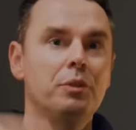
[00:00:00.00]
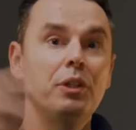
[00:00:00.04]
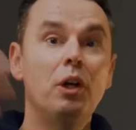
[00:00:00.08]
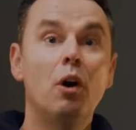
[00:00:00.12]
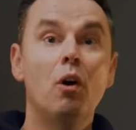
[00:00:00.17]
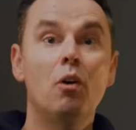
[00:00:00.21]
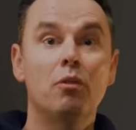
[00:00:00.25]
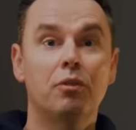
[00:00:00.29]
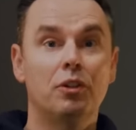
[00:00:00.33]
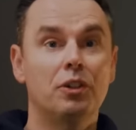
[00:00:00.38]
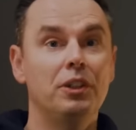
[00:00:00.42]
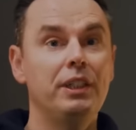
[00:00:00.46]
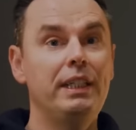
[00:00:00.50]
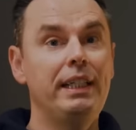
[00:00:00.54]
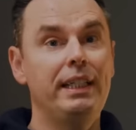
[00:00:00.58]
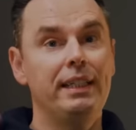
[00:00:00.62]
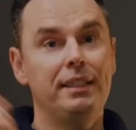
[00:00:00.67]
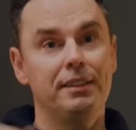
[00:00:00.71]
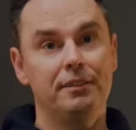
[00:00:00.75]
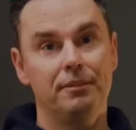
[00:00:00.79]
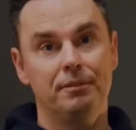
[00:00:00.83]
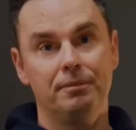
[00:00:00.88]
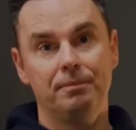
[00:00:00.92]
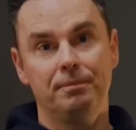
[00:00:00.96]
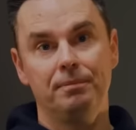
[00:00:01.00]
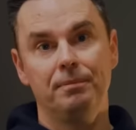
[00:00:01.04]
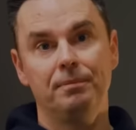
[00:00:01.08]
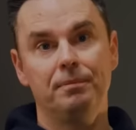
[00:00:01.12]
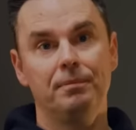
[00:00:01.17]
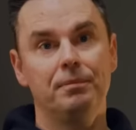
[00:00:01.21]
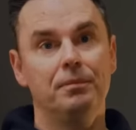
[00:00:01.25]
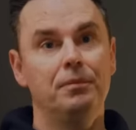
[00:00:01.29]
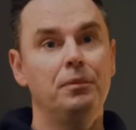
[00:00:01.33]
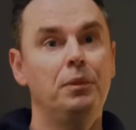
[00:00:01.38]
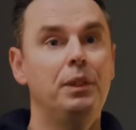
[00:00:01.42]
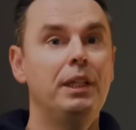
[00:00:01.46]
We overeat.
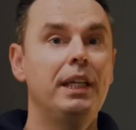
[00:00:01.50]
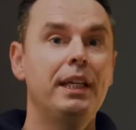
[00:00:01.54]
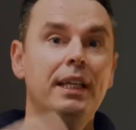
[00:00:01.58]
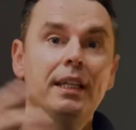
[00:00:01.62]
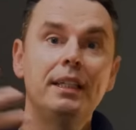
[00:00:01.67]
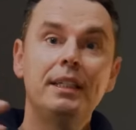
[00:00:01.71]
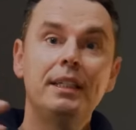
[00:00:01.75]
We get